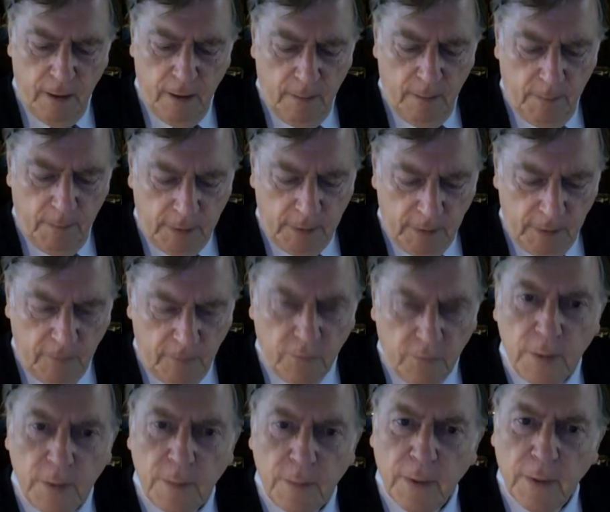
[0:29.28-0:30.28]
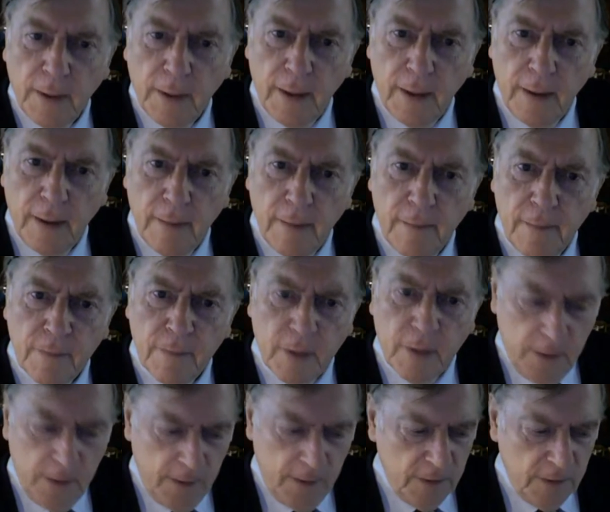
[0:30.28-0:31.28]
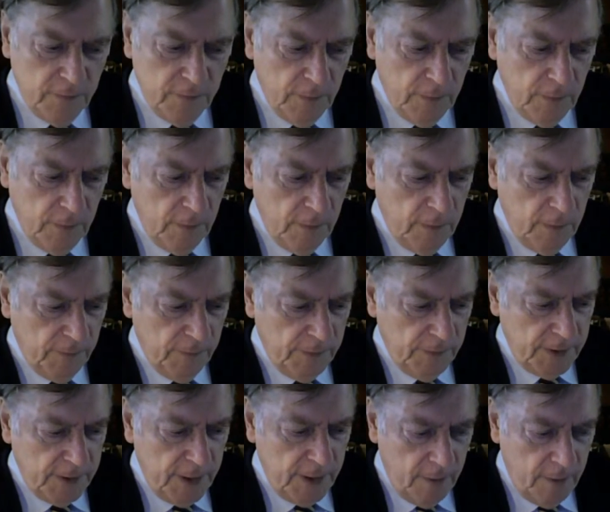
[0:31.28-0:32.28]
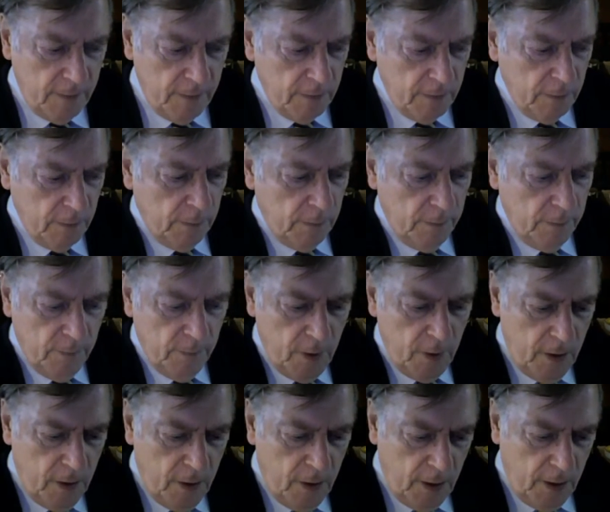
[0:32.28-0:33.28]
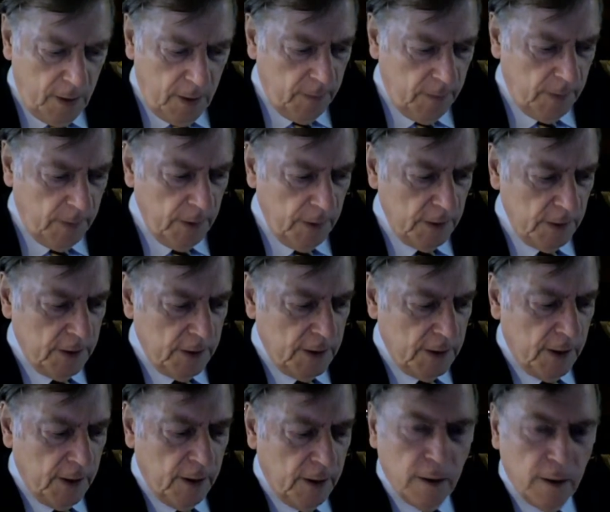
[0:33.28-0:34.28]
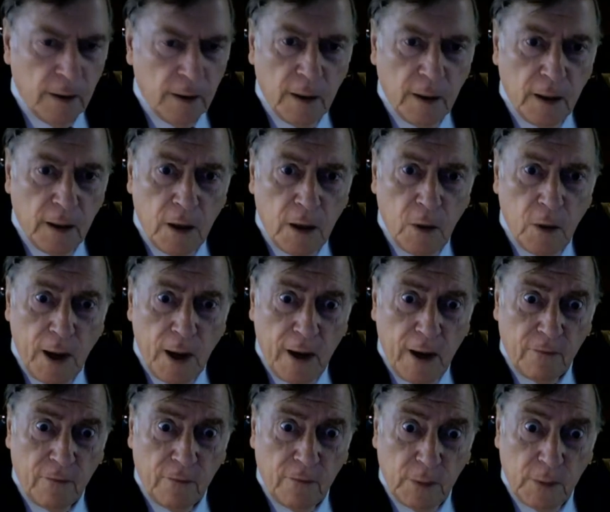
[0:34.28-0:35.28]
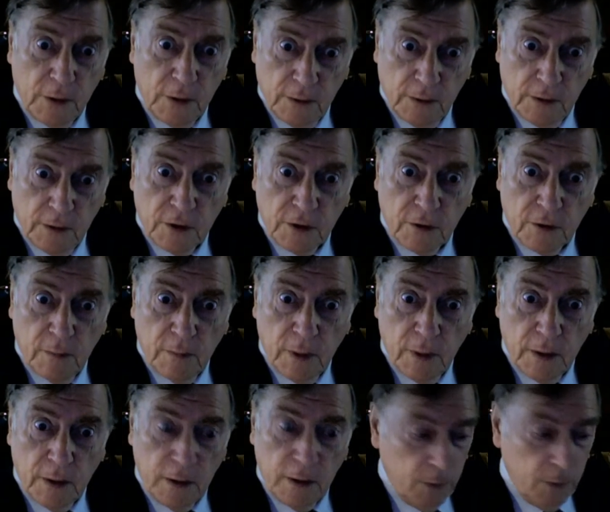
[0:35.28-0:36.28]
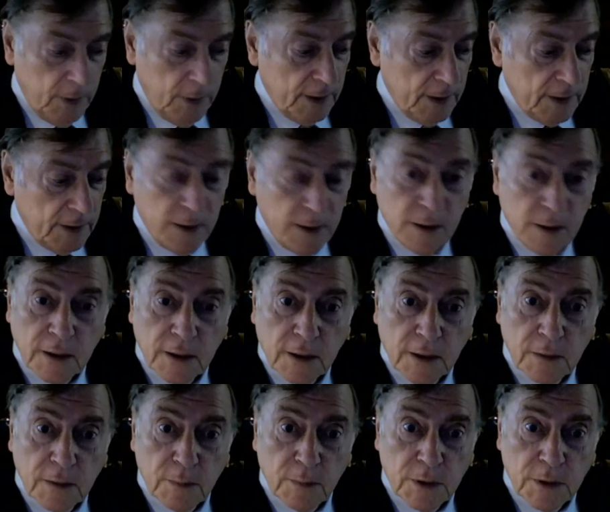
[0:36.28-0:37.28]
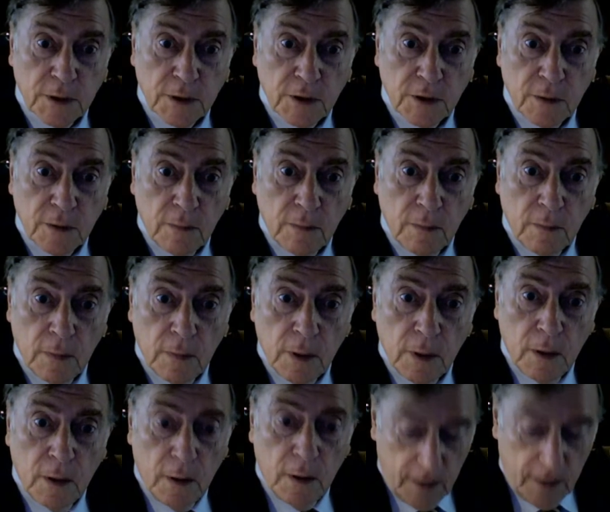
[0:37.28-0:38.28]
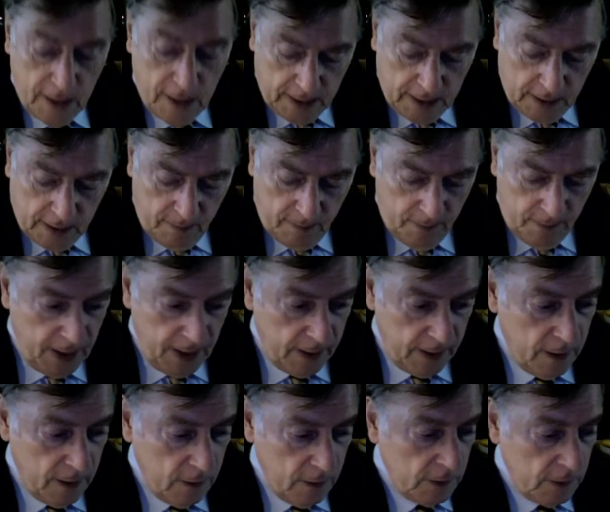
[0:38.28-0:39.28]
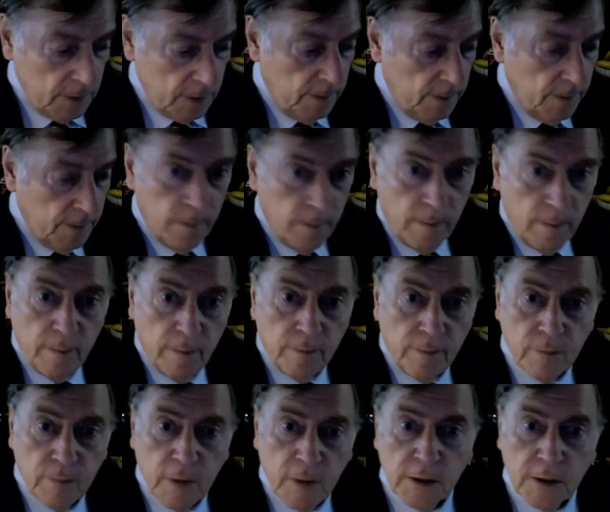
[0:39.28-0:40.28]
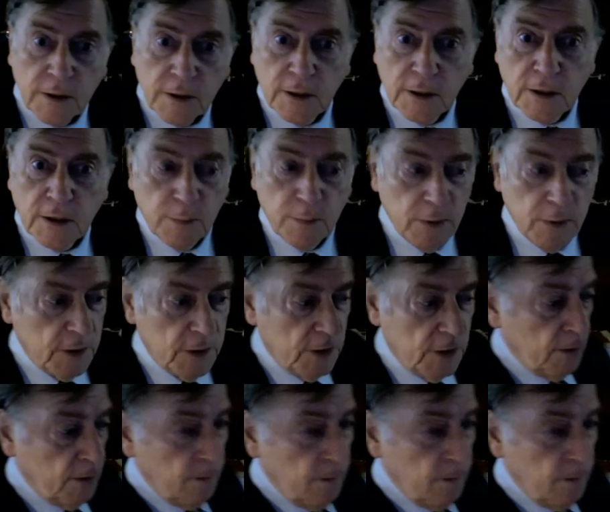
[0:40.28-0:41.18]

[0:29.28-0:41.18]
But if we play an interval of a tenth, and I'm going to take a low F, which on the trombone you would get in sixth position, that note, sixth position,